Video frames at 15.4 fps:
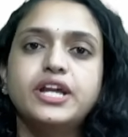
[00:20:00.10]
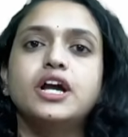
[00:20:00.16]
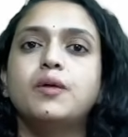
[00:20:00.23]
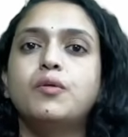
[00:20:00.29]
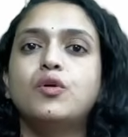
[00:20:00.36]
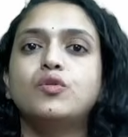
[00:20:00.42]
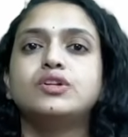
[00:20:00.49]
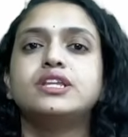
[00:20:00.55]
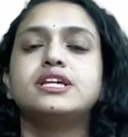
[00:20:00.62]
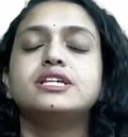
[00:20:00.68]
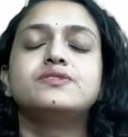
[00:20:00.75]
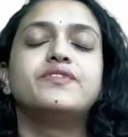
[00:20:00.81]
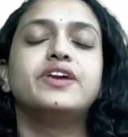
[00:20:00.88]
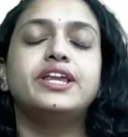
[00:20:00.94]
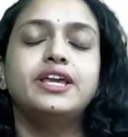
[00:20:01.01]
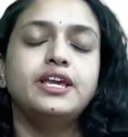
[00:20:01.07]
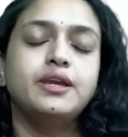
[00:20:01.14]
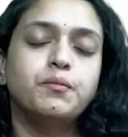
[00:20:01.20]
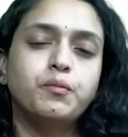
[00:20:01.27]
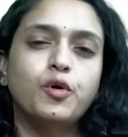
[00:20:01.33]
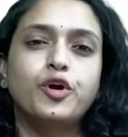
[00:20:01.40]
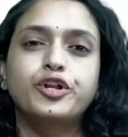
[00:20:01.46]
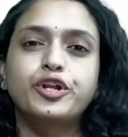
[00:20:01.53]
about these very
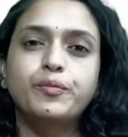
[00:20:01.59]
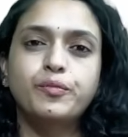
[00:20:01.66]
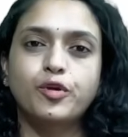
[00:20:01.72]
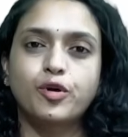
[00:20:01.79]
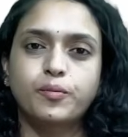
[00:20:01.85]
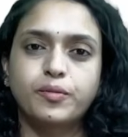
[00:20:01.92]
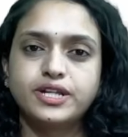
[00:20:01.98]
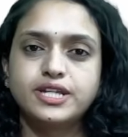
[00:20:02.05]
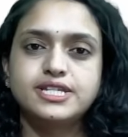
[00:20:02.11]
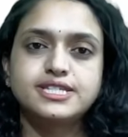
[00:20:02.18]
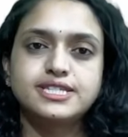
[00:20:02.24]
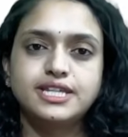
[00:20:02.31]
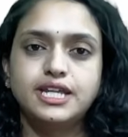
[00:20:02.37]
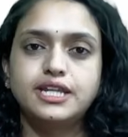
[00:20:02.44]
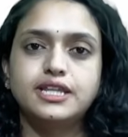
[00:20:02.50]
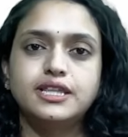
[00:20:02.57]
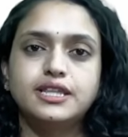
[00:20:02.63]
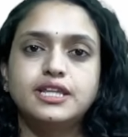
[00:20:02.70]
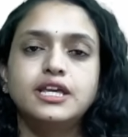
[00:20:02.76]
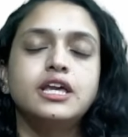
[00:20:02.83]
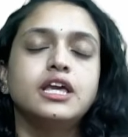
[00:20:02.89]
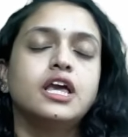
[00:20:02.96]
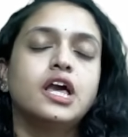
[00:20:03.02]
important properties seen in the
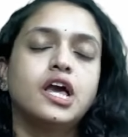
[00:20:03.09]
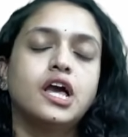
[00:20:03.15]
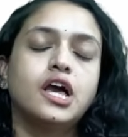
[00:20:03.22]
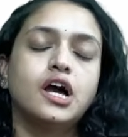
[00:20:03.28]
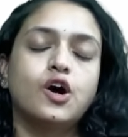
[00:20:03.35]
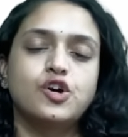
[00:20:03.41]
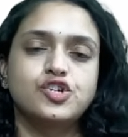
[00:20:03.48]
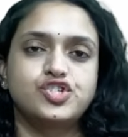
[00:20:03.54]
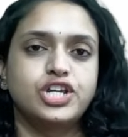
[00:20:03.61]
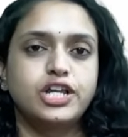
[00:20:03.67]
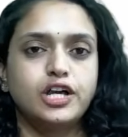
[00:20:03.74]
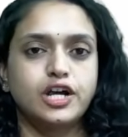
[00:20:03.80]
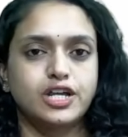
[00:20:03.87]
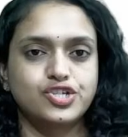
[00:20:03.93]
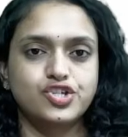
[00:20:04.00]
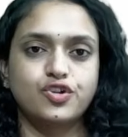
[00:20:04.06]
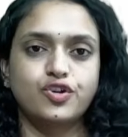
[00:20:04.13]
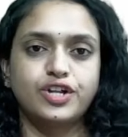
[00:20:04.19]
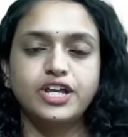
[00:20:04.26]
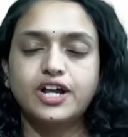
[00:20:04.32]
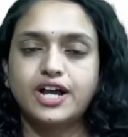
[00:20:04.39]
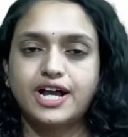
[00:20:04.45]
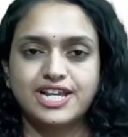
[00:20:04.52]
Australian orthodontic
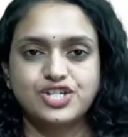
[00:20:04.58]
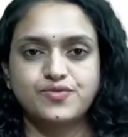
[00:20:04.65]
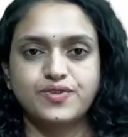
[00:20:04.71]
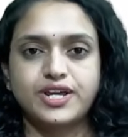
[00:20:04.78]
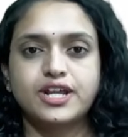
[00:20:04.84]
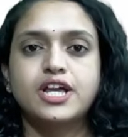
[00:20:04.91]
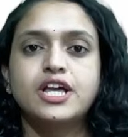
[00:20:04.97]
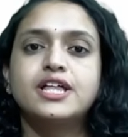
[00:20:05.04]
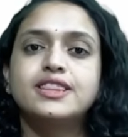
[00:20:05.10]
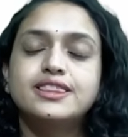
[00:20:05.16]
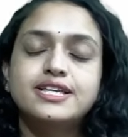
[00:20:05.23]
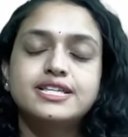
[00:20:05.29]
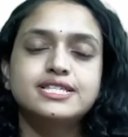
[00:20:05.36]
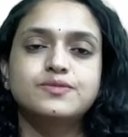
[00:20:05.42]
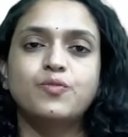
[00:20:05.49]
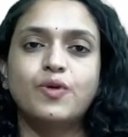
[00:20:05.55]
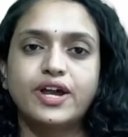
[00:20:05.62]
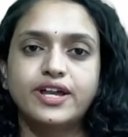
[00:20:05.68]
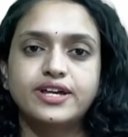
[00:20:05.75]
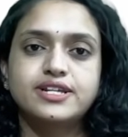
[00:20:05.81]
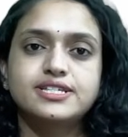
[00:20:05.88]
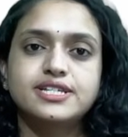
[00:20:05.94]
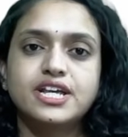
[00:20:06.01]
archware. These wires
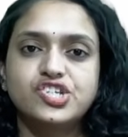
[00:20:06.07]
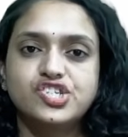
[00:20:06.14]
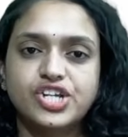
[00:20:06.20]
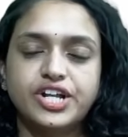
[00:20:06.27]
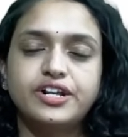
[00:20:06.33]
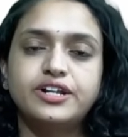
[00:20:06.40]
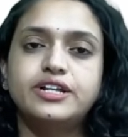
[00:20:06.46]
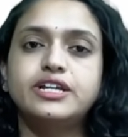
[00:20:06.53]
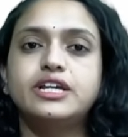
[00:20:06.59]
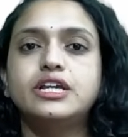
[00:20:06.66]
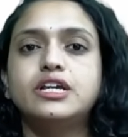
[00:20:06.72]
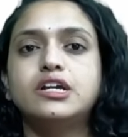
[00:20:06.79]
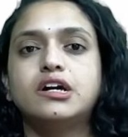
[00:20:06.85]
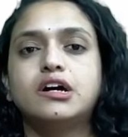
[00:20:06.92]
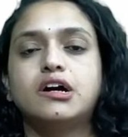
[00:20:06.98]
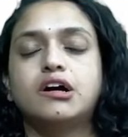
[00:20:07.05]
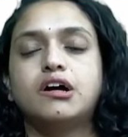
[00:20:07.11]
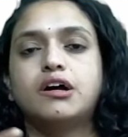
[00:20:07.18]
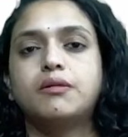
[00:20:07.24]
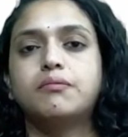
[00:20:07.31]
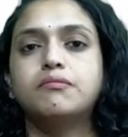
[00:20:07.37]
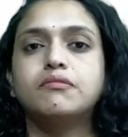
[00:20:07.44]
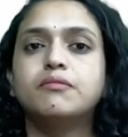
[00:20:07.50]
are generally
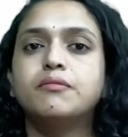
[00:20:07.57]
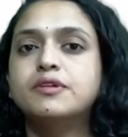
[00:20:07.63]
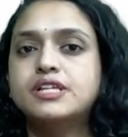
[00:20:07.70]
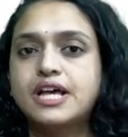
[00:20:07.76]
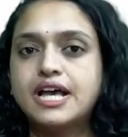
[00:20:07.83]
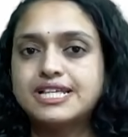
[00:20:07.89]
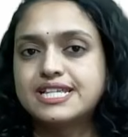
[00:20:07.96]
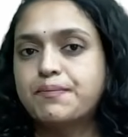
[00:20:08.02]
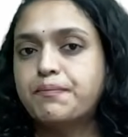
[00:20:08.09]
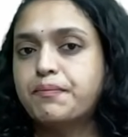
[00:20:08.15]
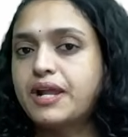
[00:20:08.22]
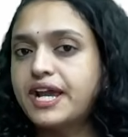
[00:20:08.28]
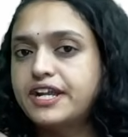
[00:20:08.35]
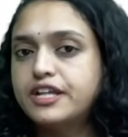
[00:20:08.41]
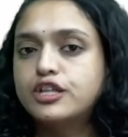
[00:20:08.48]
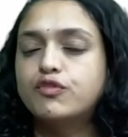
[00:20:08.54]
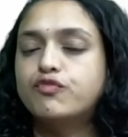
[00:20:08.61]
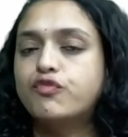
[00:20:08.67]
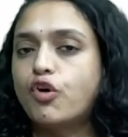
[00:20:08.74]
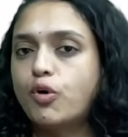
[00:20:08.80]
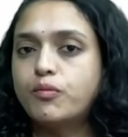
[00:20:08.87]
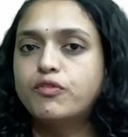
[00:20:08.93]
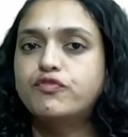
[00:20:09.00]
supplied in the form
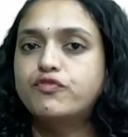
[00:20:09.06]
of